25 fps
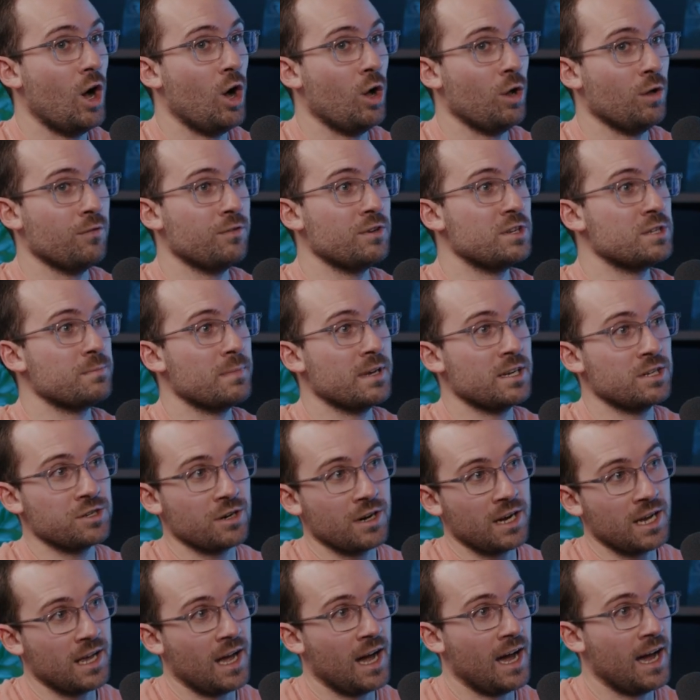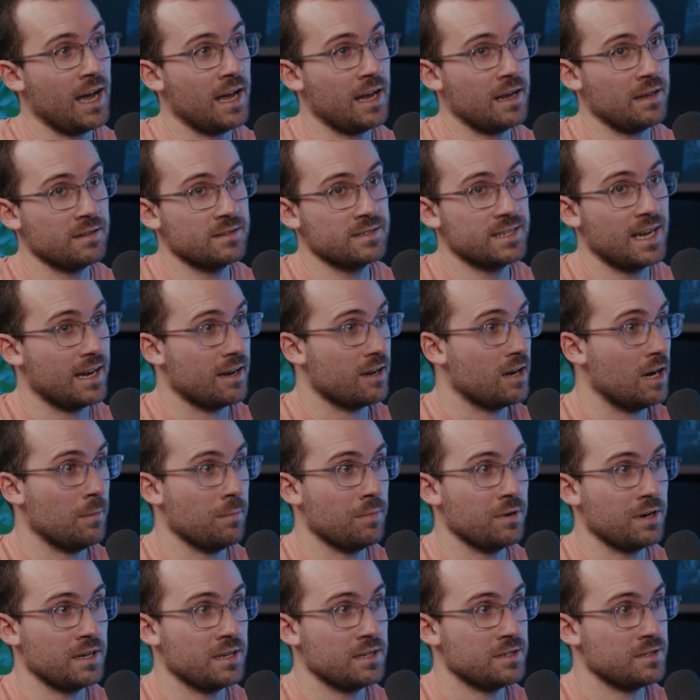All of these major AI tech
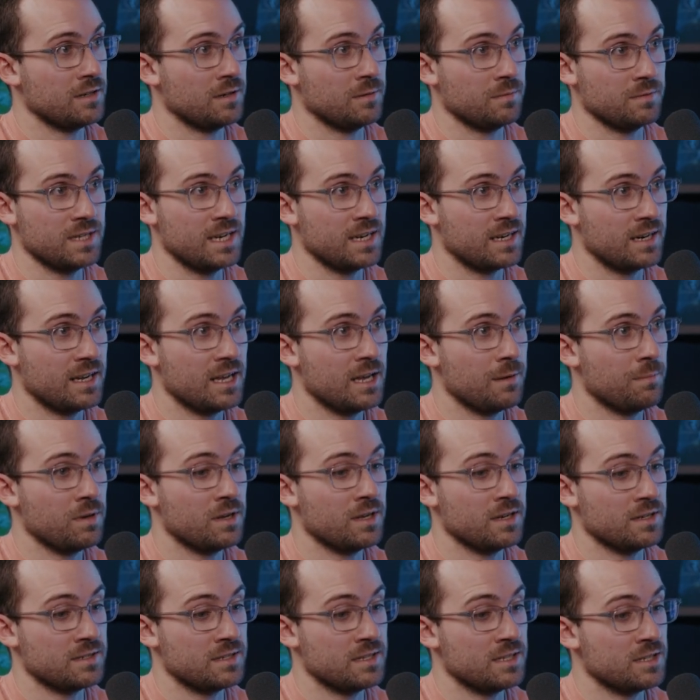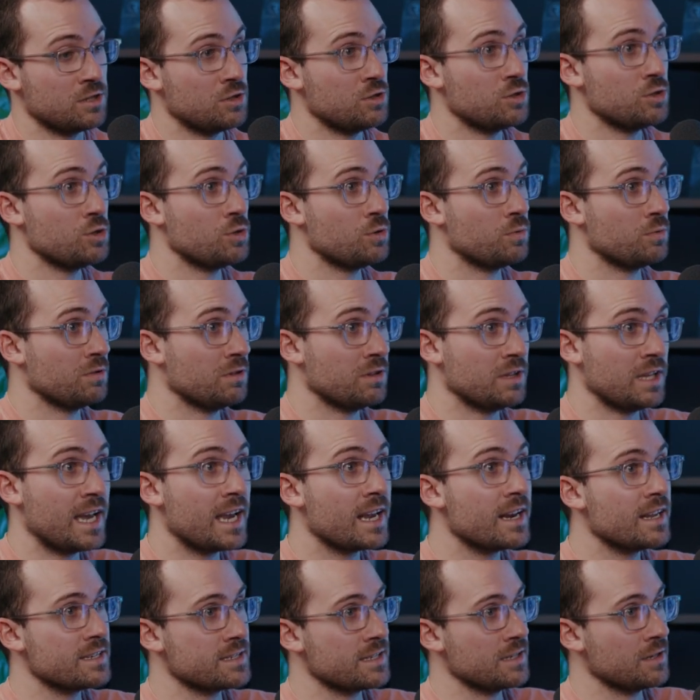companies are taking a hit because this new
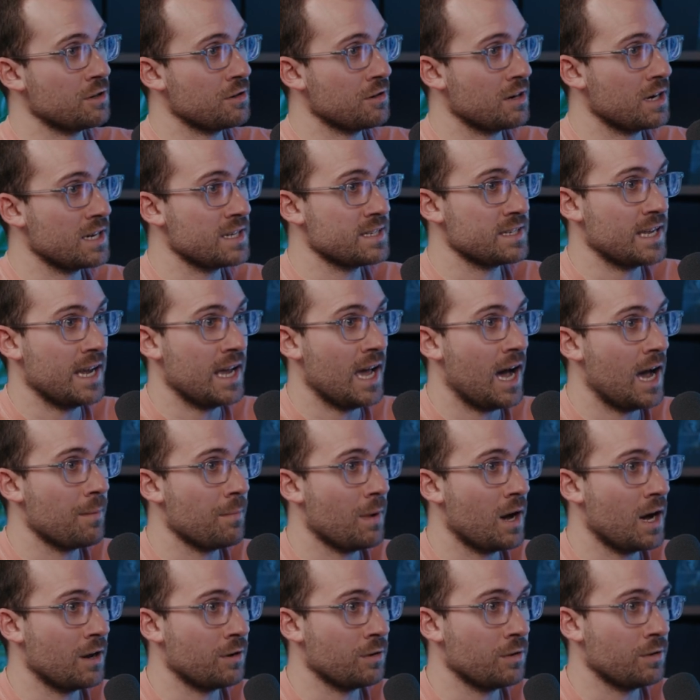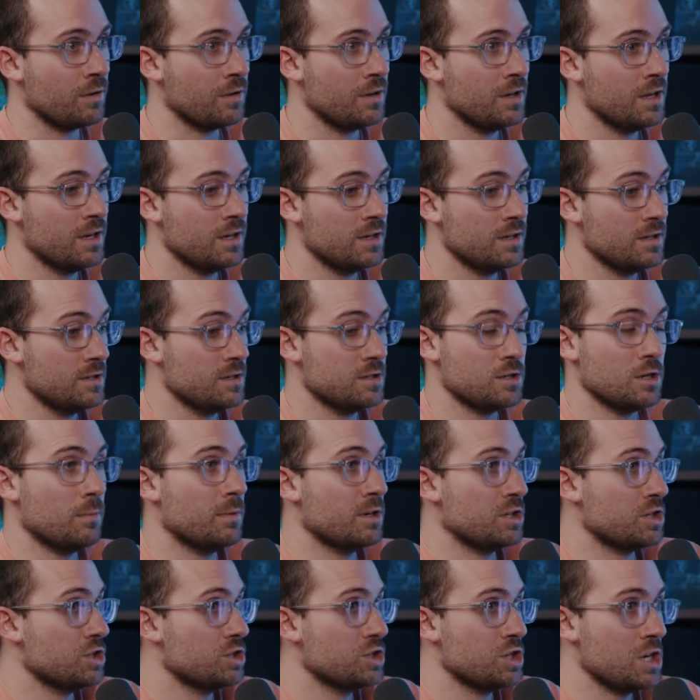latest and greatest AI model so
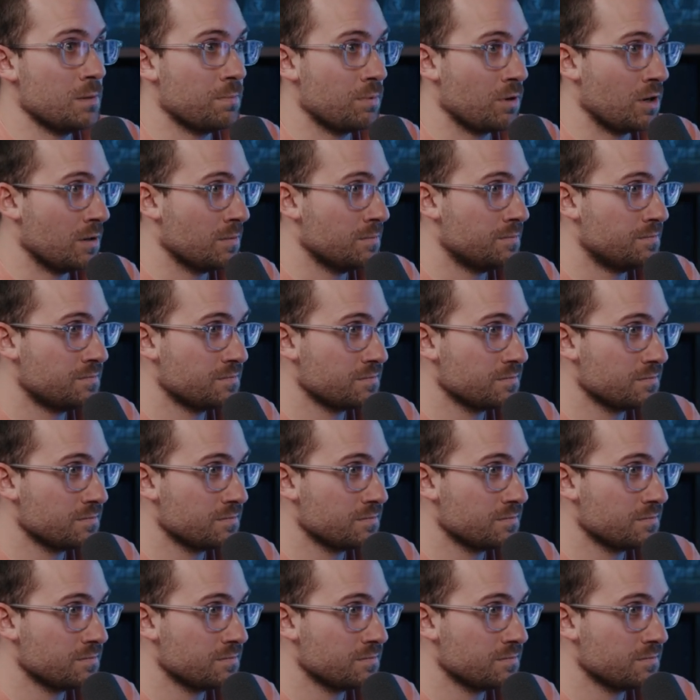much cheaper.